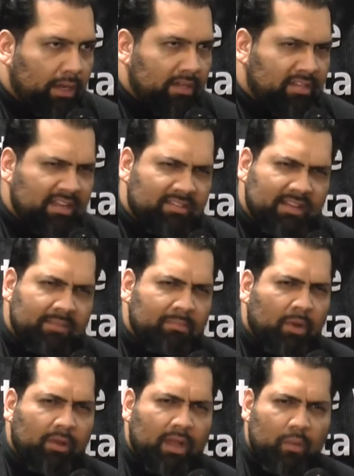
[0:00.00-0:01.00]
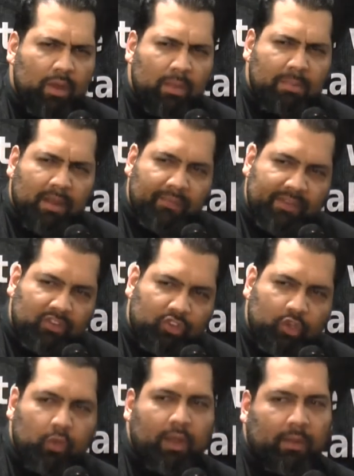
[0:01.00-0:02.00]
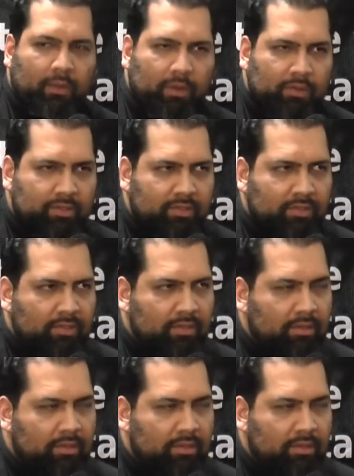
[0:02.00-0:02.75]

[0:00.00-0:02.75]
He says, then Maulana, what about these 2 arrows?